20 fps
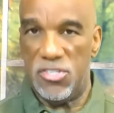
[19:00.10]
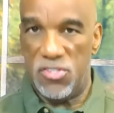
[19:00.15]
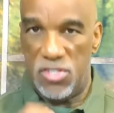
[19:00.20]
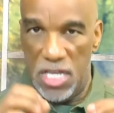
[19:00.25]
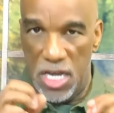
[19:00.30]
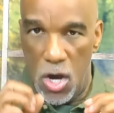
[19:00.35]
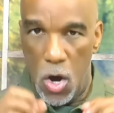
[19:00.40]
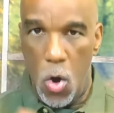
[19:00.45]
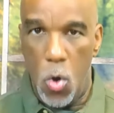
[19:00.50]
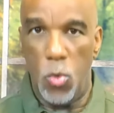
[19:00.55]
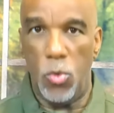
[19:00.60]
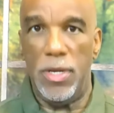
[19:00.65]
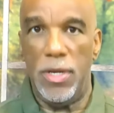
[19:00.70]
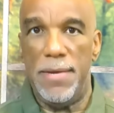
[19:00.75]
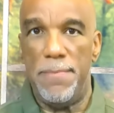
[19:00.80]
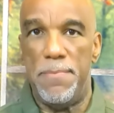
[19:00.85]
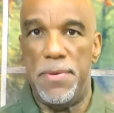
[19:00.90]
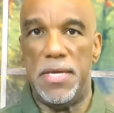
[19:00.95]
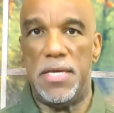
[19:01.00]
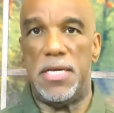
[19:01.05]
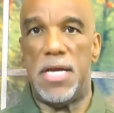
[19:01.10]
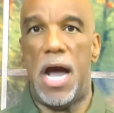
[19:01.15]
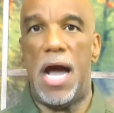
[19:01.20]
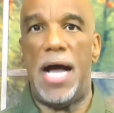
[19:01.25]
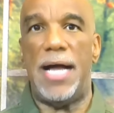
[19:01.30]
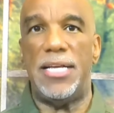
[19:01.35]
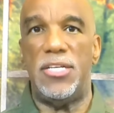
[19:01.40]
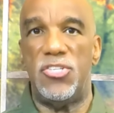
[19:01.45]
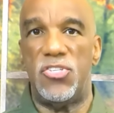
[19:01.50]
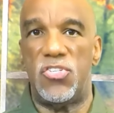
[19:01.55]
is the only
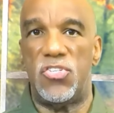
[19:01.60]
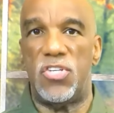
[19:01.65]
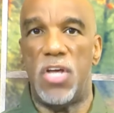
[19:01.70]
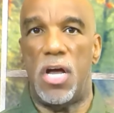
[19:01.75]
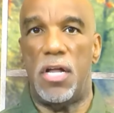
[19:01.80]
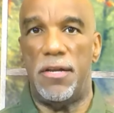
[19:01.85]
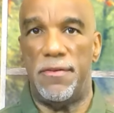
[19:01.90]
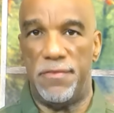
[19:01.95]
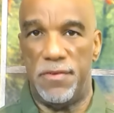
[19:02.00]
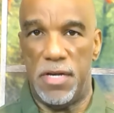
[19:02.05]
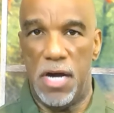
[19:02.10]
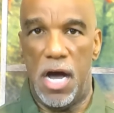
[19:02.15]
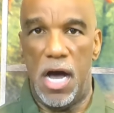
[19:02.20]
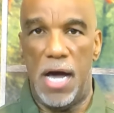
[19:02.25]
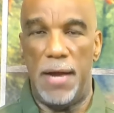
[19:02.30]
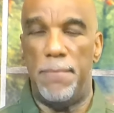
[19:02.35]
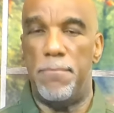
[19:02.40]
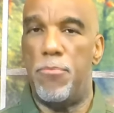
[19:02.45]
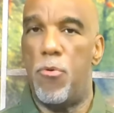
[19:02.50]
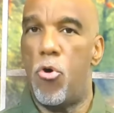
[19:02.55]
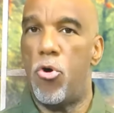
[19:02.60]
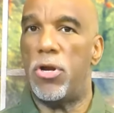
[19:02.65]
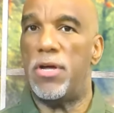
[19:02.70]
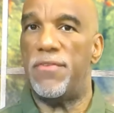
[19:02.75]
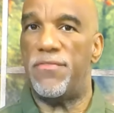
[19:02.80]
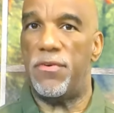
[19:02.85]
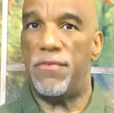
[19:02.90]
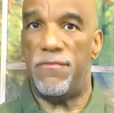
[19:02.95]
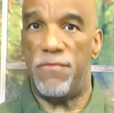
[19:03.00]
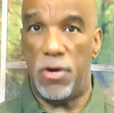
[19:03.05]
begotten Son of God, born
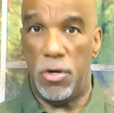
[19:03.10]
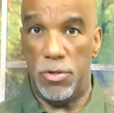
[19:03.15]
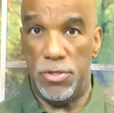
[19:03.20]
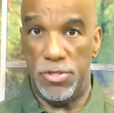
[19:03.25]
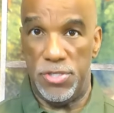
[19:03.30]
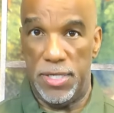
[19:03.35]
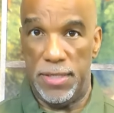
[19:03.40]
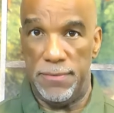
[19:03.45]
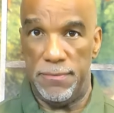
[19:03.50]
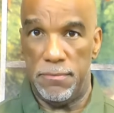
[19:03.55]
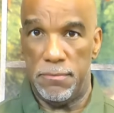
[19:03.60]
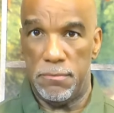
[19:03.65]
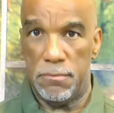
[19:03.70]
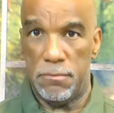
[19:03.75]
of a virgin,